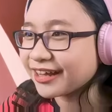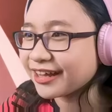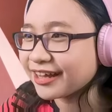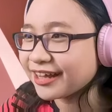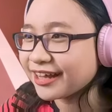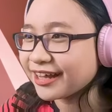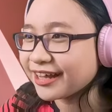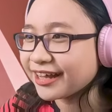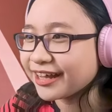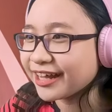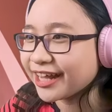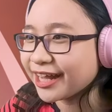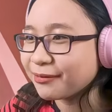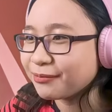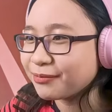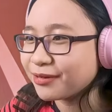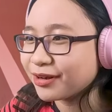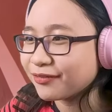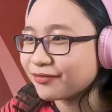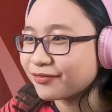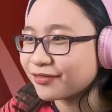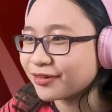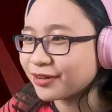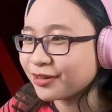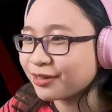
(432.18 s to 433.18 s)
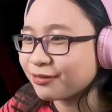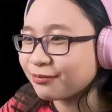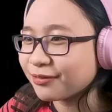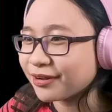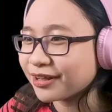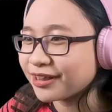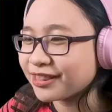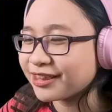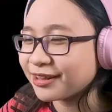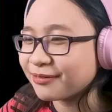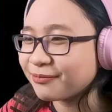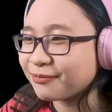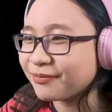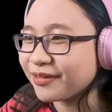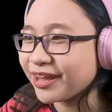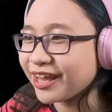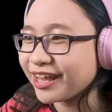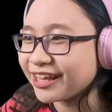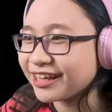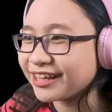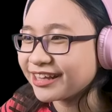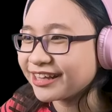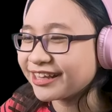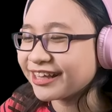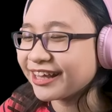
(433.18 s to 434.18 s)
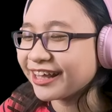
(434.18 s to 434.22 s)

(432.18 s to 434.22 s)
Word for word: ah, I'm the first one to make